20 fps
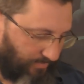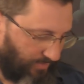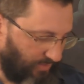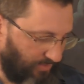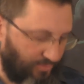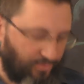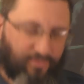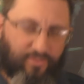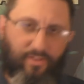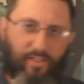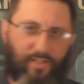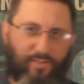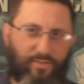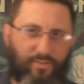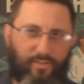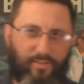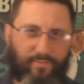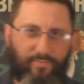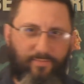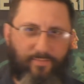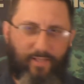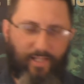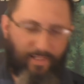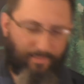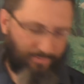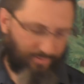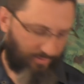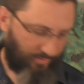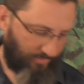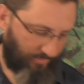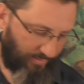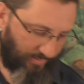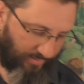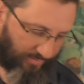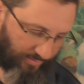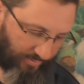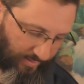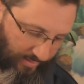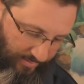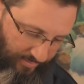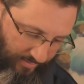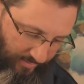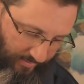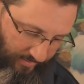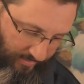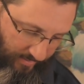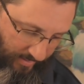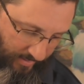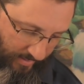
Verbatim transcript: Just disgusting. Absolutely disgusting